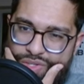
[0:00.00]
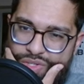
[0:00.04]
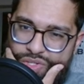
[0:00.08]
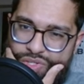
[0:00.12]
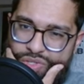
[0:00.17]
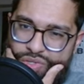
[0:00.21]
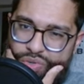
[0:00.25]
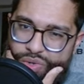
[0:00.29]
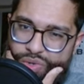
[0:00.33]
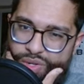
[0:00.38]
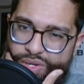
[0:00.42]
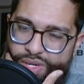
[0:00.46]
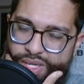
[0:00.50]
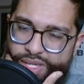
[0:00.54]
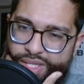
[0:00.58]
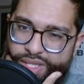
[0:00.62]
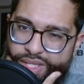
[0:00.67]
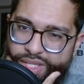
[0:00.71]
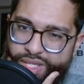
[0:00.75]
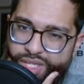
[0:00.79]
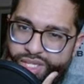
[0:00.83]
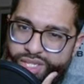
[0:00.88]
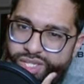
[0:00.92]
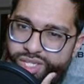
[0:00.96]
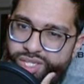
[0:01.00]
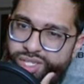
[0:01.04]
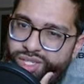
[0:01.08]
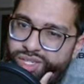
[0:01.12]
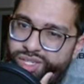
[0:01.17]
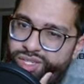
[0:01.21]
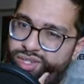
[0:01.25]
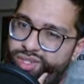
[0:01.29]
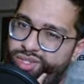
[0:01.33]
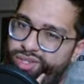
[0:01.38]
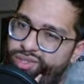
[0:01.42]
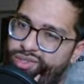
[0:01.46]
just do it like
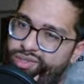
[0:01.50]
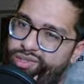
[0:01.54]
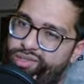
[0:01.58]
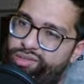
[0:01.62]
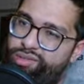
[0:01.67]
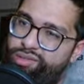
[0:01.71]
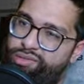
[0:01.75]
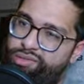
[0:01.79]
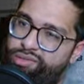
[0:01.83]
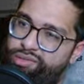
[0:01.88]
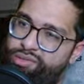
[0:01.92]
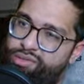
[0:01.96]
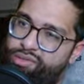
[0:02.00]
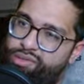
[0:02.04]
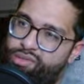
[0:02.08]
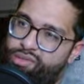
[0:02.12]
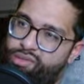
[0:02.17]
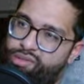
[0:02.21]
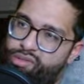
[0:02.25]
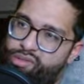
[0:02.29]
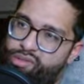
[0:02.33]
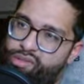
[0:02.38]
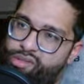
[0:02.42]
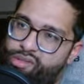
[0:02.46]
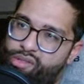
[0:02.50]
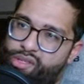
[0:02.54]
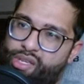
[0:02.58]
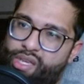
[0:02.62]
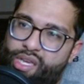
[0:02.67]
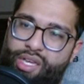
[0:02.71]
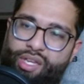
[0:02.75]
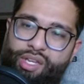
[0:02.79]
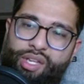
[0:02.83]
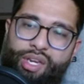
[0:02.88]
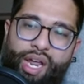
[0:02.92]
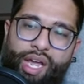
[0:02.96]
this. I
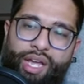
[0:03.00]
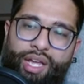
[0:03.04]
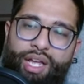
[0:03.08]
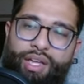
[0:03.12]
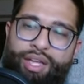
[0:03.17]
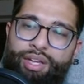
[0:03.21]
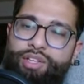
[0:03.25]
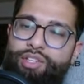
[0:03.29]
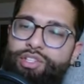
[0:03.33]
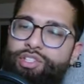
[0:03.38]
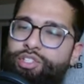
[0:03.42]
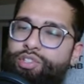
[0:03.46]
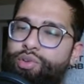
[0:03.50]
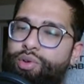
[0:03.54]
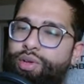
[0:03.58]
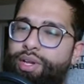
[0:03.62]
could I, I could just do